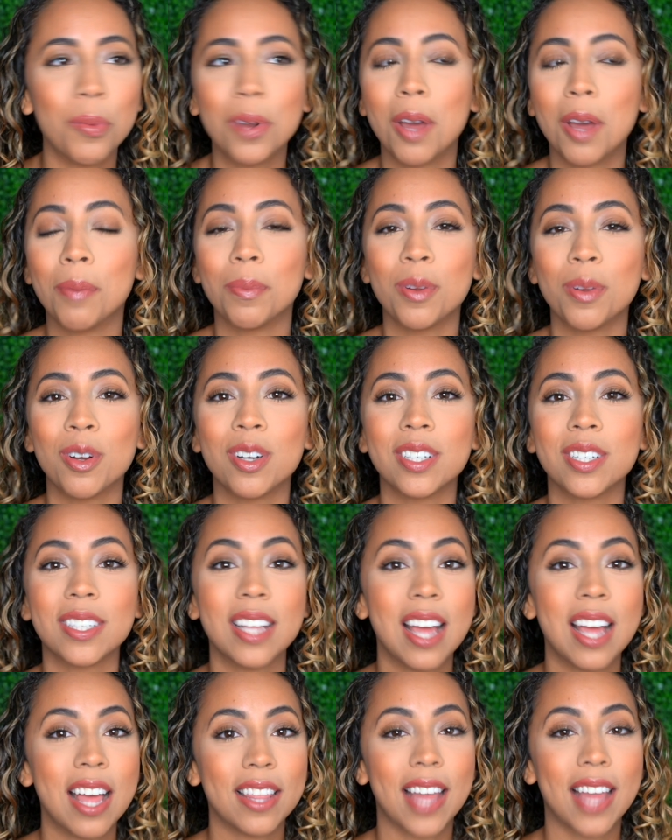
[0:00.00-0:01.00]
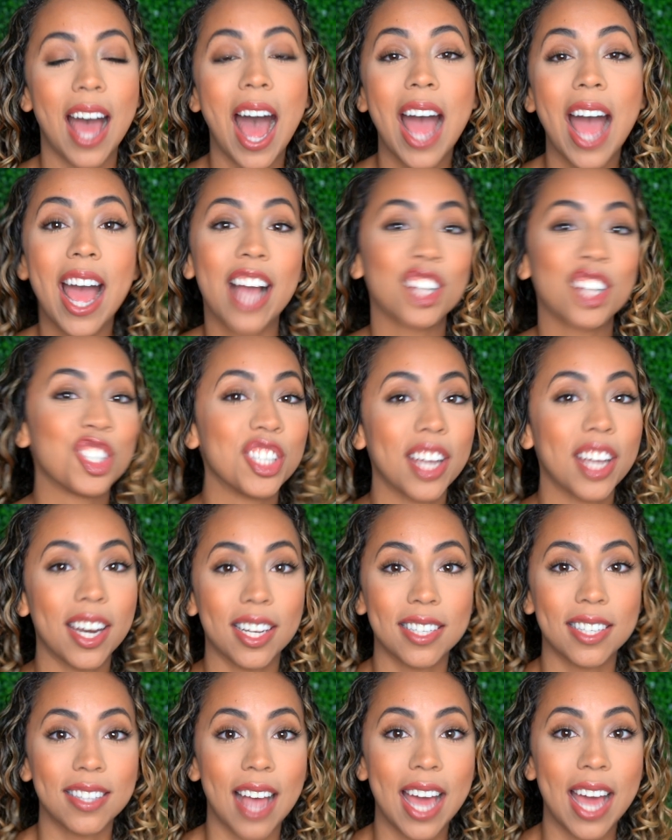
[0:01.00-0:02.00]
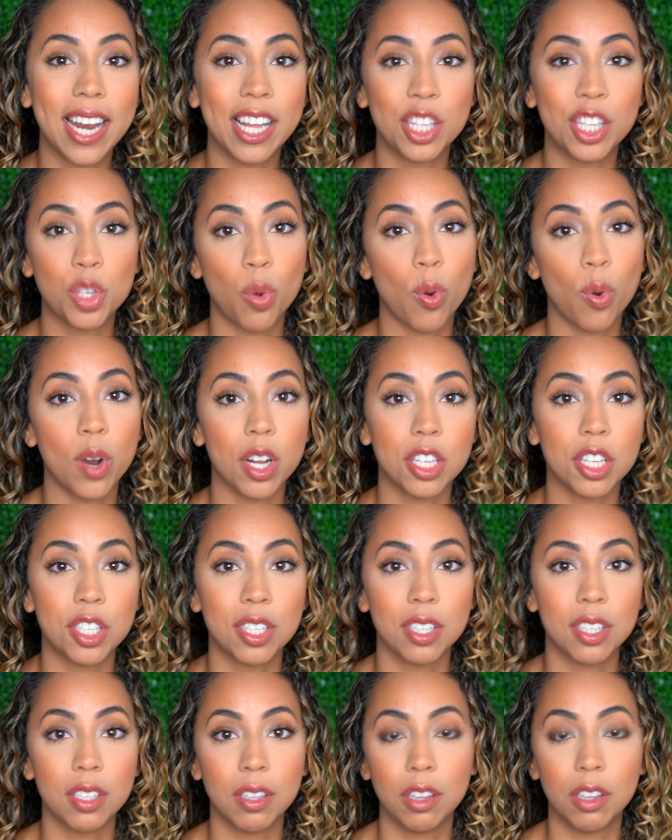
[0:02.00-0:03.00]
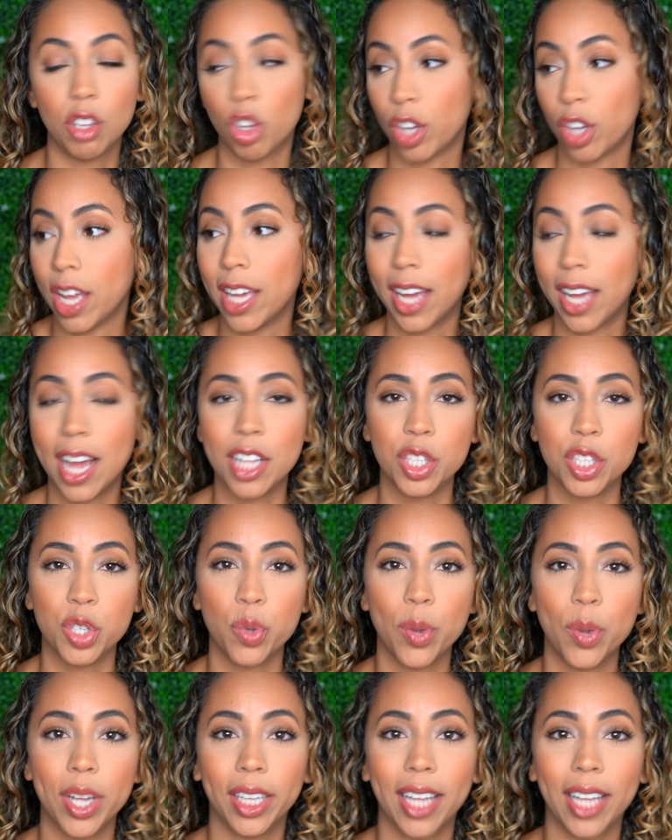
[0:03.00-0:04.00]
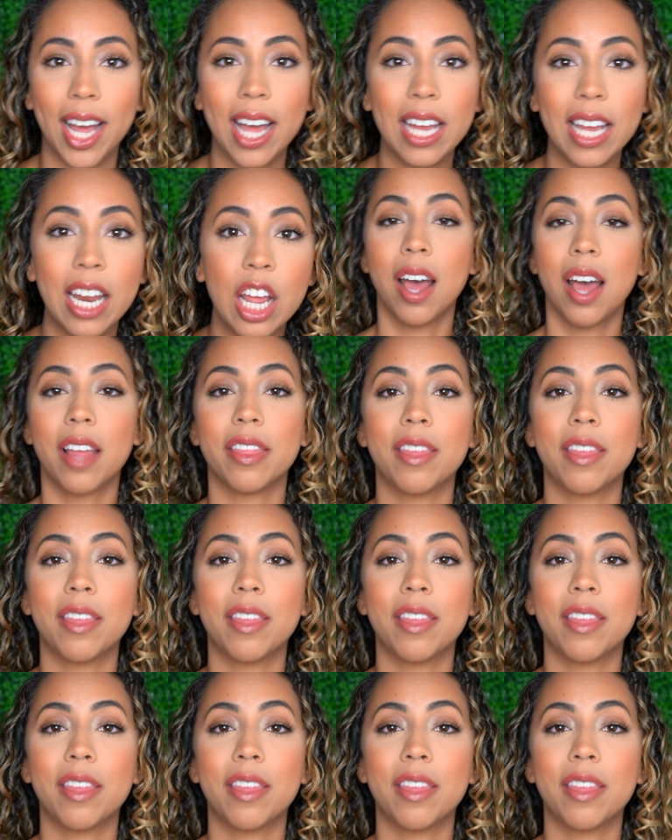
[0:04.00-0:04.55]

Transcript: numbers, that I actually get excited towards looking and doing that.